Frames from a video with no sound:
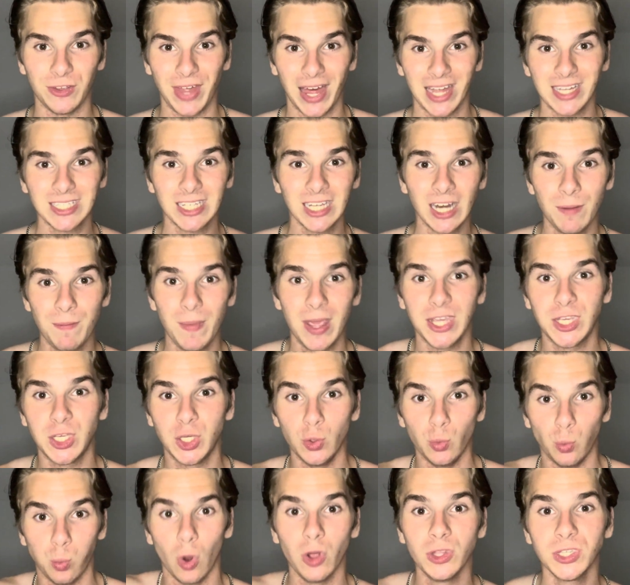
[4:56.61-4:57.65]
That's going to make
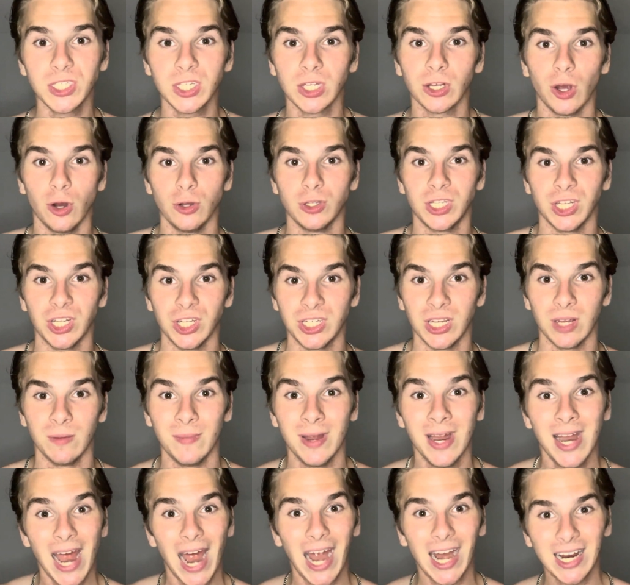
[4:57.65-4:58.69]
you want to go to the gym
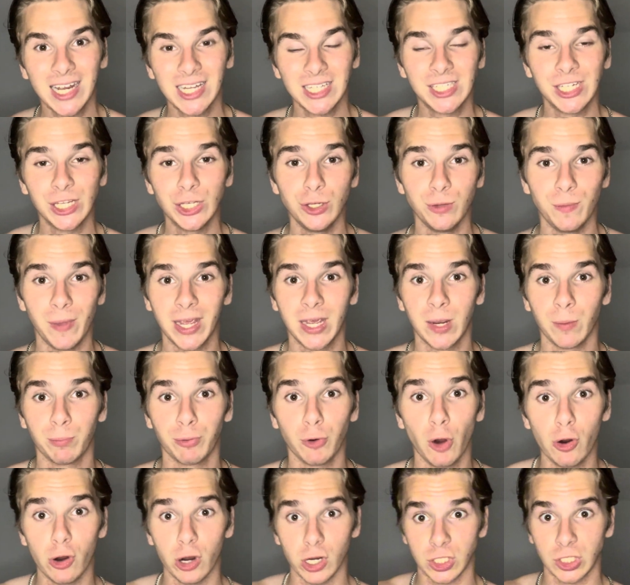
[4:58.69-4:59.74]
and continue making
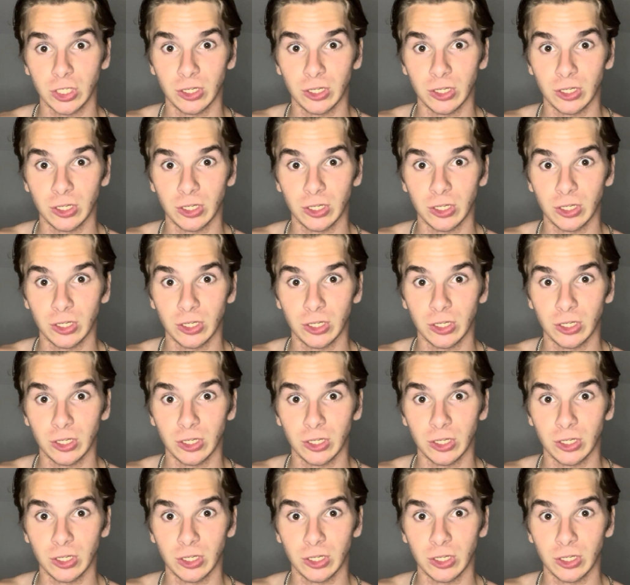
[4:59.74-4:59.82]
progress.